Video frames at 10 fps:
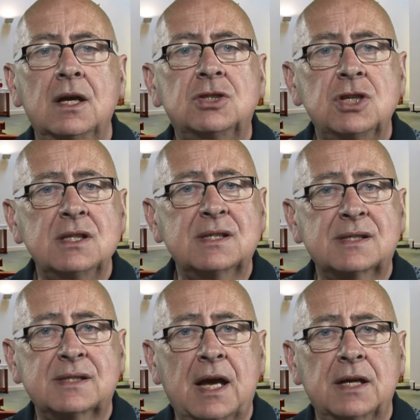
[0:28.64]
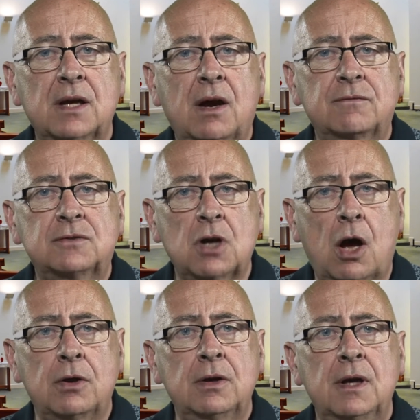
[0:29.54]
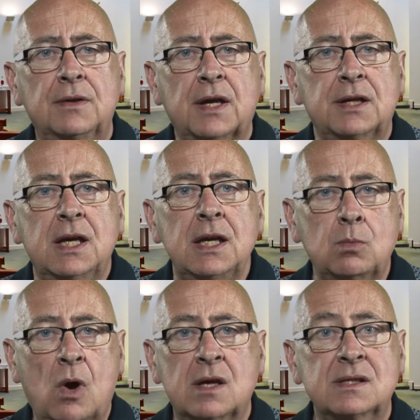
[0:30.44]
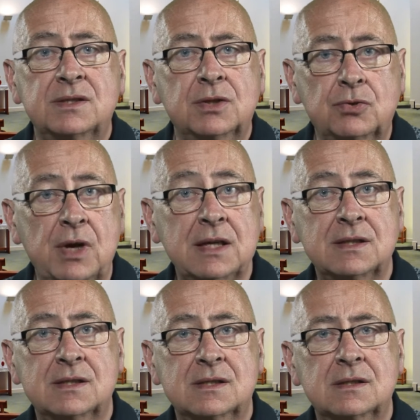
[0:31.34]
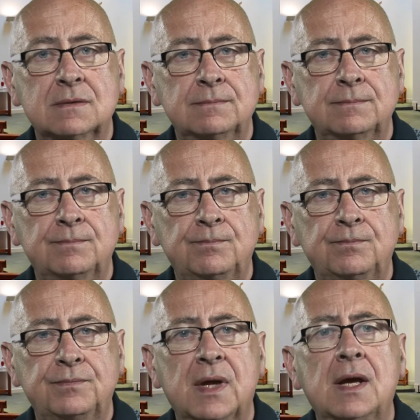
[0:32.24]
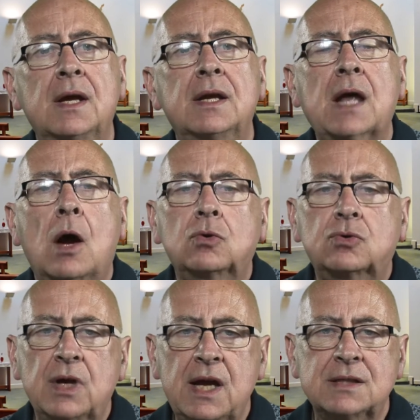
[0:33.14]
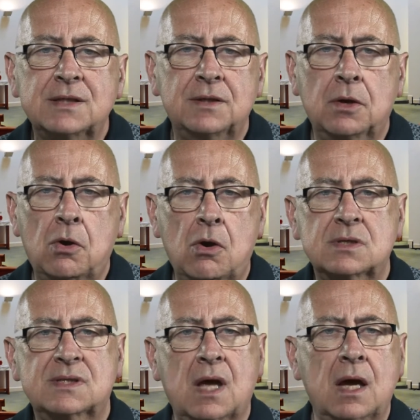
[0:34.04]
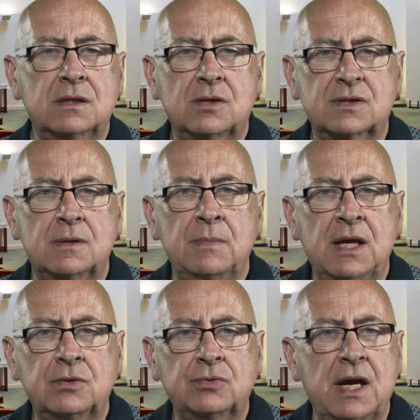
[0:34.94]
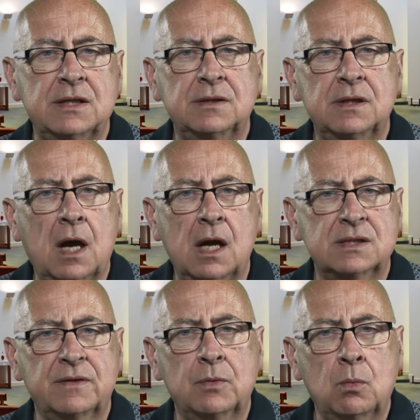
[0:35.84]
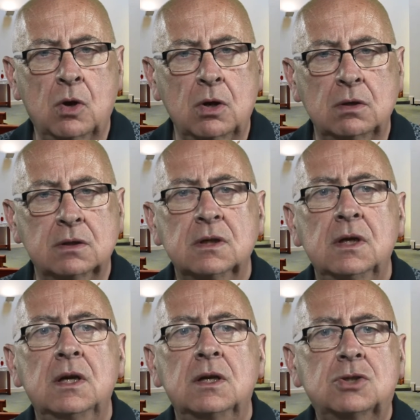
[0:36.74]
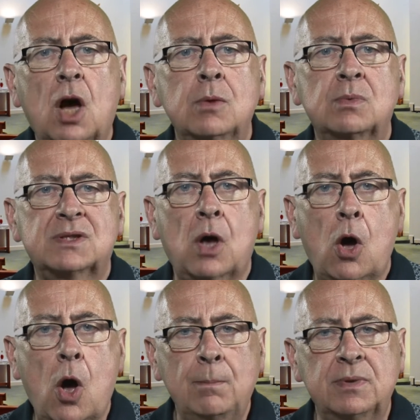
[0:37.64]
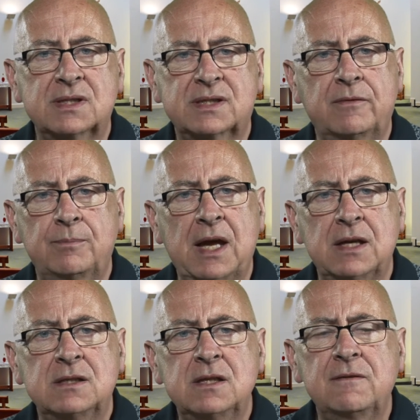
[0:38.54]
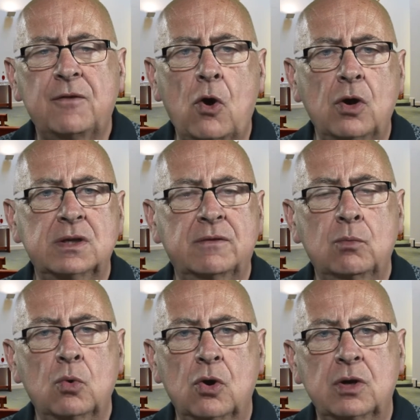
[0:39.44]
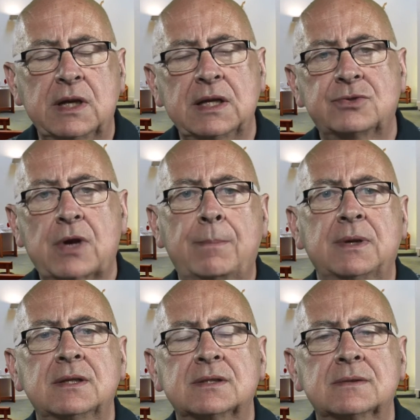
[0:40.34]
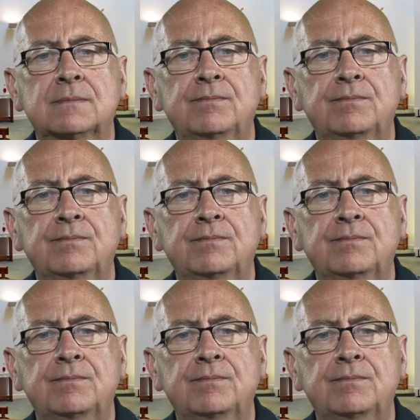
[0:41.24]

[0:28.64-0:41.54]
Jesus said of John that he was the greatest. Now, great in the Lord's sight doesn't mean great in the eyes of the world. John was the humblest of men, devoid of worldly trappings.